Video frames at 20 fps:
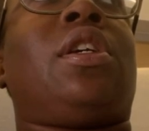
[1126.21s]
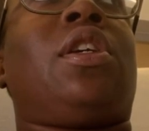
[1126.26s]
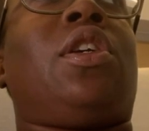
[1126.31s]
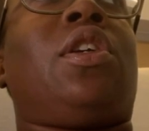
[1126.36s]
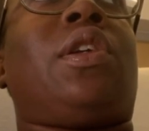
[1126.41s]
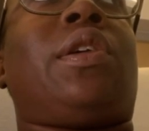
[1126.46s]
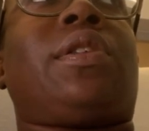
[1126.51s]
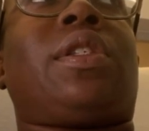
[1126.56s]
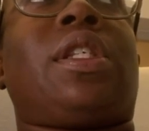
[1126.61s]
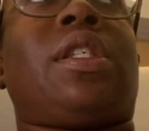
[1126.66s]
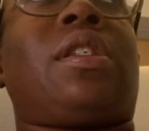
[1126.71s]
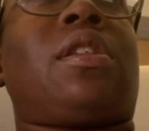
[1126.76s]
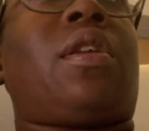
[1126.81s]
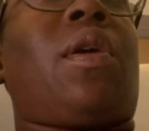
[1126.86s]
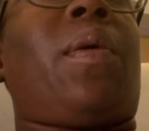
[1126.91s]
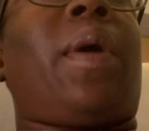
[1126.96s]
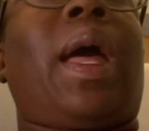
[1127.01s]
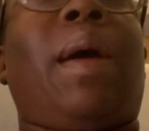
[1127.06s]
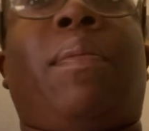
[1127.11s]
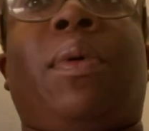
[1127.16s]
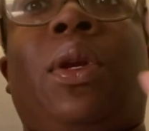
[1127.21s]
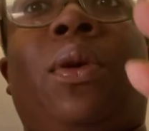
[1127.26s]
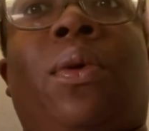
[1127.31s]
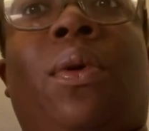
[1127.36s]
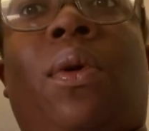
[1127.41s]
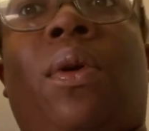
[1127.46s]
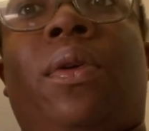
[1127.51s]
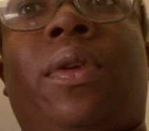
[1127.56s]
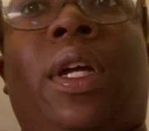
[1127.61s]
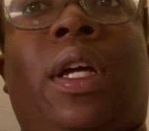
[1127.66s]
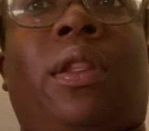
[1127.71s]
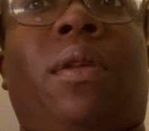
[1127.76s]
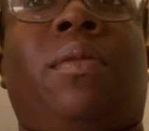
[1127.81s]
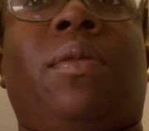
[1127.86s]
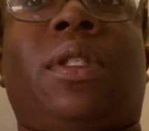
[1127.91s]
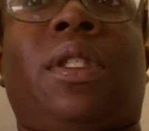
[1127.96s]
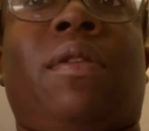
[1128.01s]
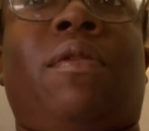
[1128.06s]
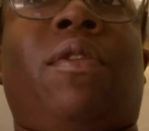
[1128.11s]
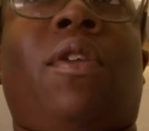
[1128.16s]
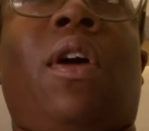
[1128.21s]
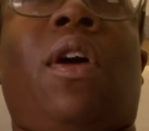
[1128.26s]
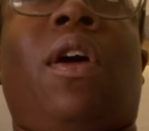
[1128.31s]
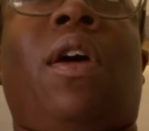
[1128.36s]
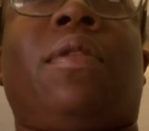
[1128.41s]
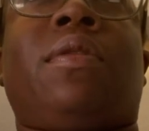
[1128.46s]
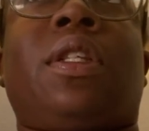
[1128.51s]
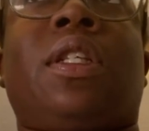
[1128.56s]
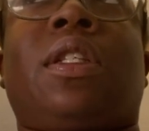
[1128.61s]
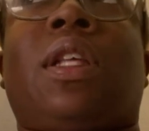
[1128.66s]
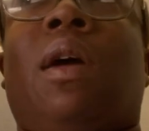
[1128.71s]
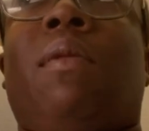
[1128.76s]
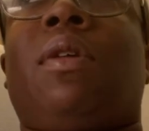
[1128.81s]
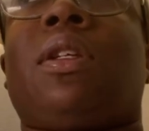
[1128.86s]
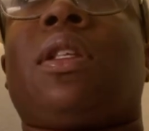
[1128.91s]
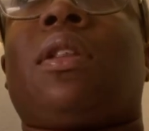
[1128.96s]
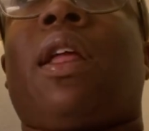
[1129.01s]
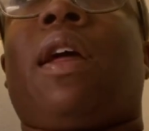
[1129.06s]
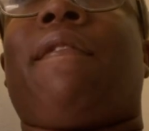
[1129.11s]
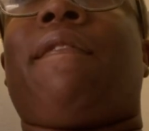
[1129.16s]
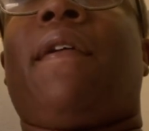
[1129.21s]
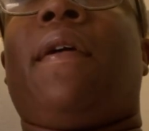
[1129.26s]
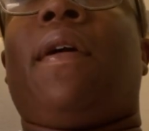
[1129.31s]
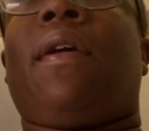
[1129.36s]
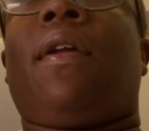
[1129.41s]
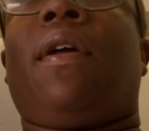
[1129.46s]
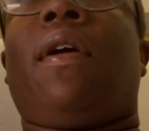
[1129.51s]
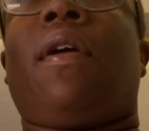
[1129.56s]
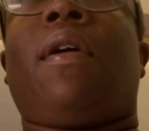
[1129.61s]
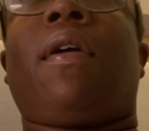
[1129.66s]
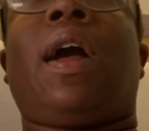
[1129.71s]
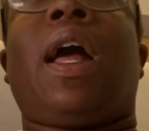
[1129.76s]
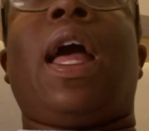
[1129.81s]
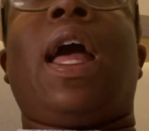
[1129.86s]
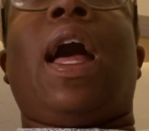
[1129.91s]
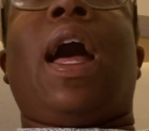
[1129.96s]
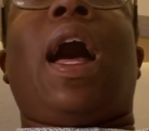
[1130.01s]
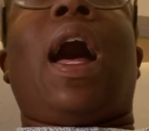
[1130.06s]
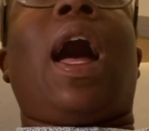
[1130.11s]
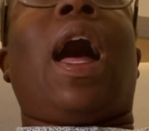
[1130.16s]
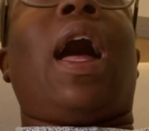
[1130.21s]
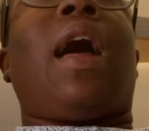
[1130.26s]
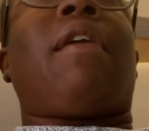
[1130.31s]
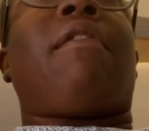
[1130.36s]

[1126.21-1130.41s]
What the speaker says: you know, since no epidural, nothing was involved, since I wasn't that far along, I